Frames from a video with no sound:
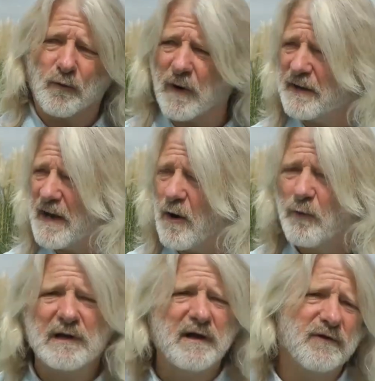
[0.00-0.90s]
Right now
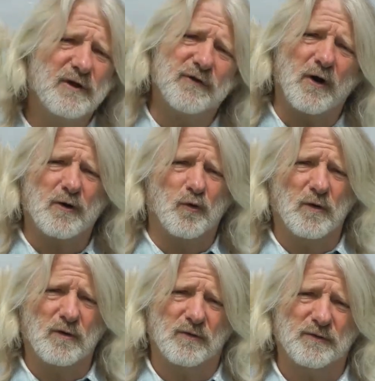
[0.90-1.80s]
we live in a dark
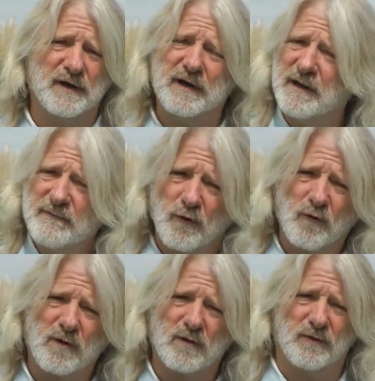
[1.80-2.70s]
world, an evil
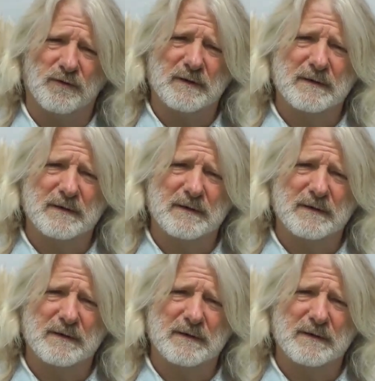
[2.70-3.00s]
world.